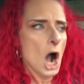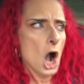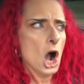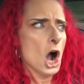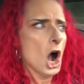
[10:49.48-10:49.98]

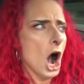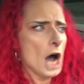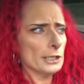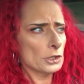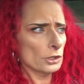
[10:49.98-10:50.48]
uh,
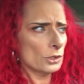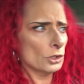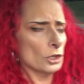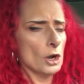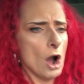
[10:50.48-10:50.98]
I just,
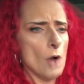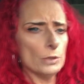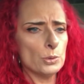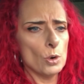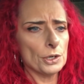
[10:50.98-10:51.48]
you know, I
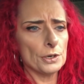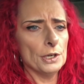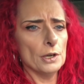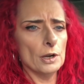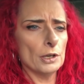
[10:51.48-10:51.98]
was
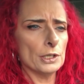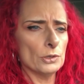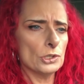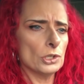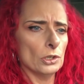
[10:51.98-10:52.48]
wondering, uh, are you
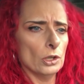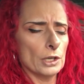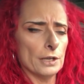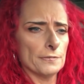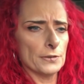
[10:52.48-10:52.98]
still
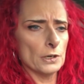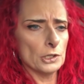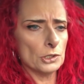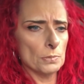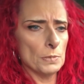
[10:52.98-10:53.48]
looking for a
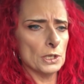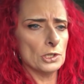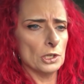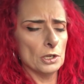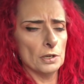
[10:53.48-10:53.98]

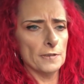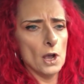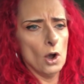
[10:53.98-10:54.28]
submissive?